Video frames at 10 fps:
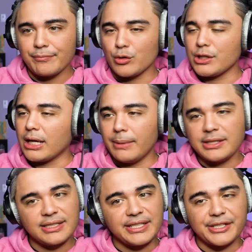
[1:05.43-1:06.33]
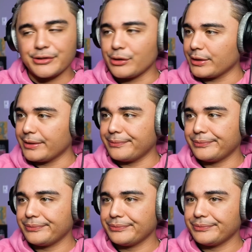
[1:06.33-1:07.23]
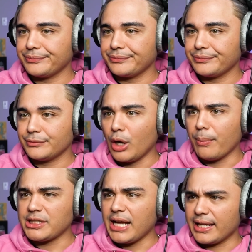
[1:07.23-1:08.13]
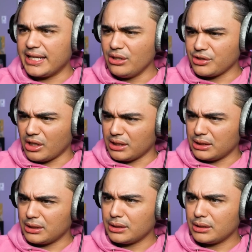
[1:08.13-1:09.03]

We're talking about sneakers only. Oh, but she got heels on.